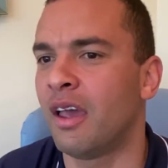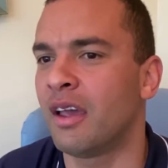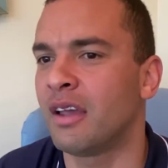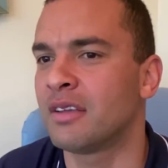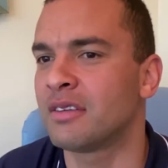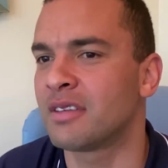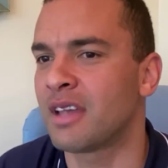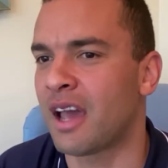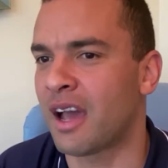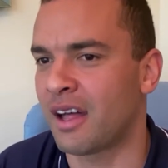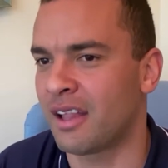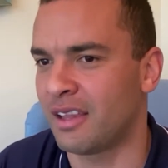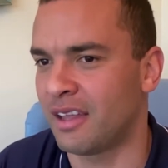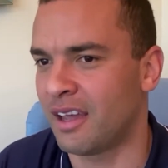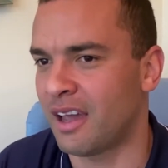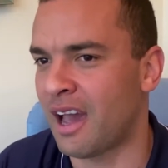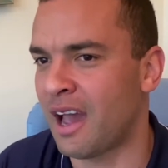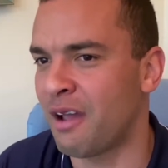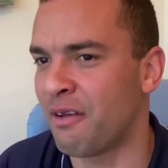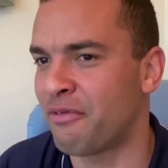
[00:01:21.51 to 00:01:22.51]
Exactly.
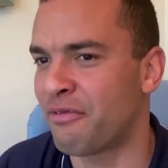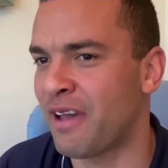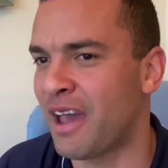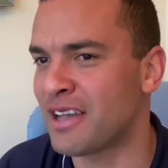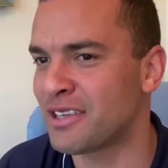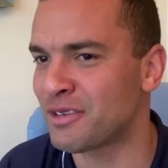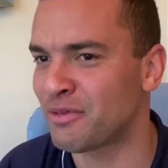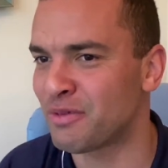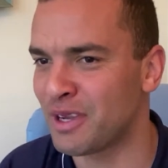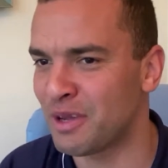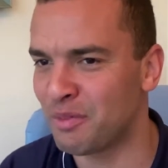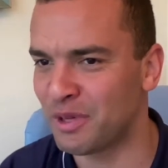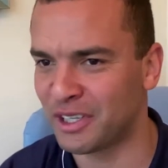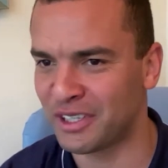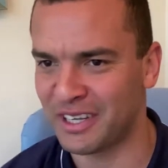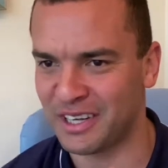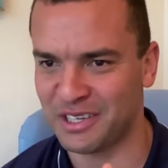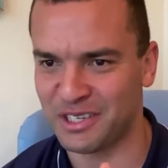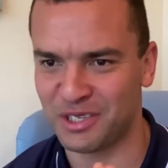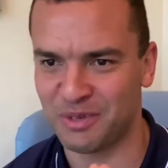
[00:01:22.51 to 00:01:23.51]
As a
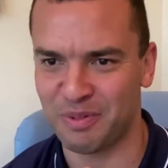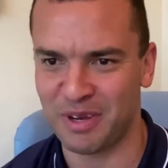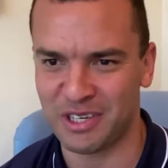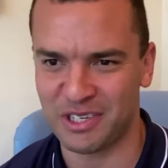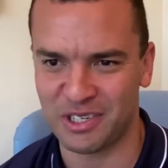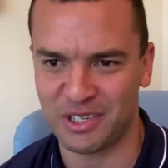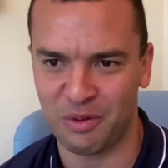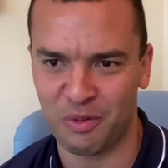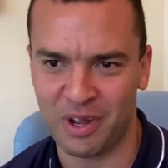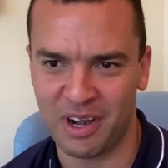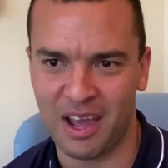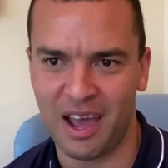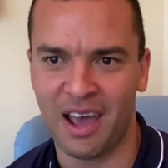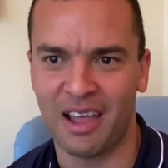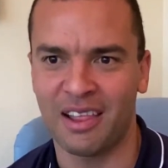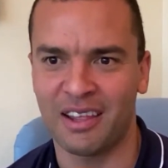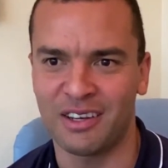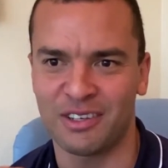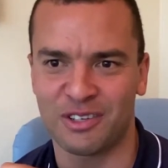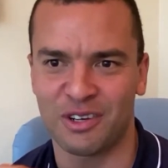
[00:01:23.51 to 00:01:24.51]
rehabilitation specialist, I want to
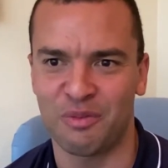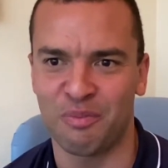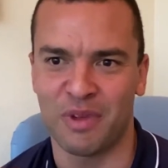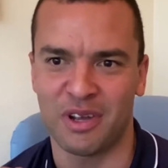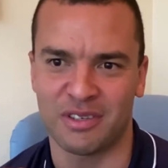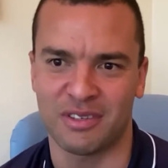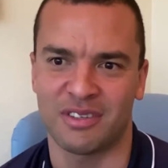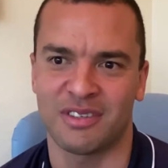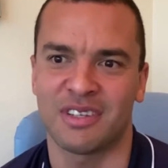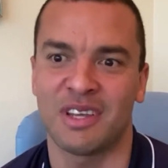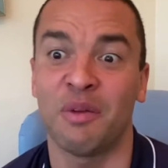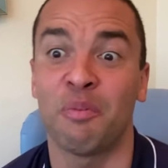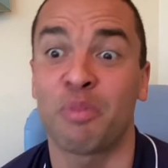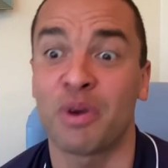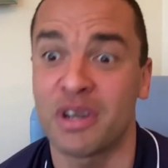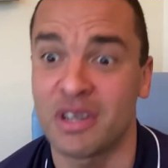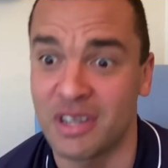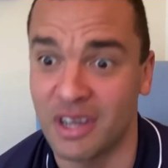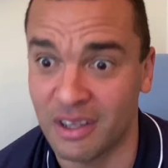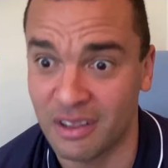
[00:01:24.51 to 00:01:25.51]
highlight certain muscles in
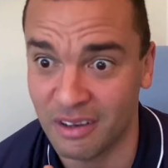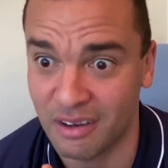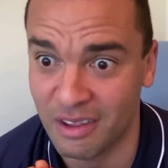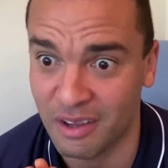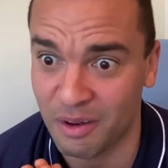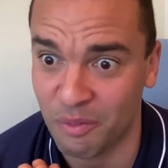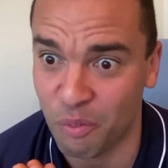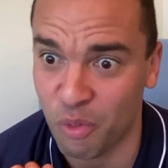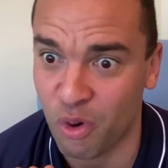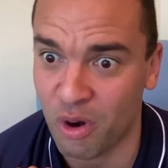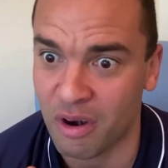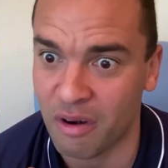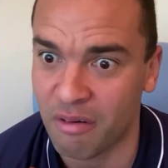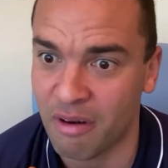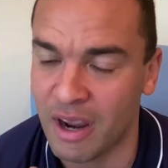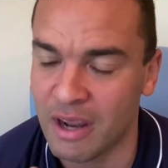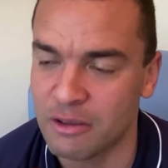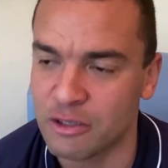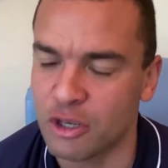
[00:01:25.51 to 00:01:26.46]
particular that are important, right?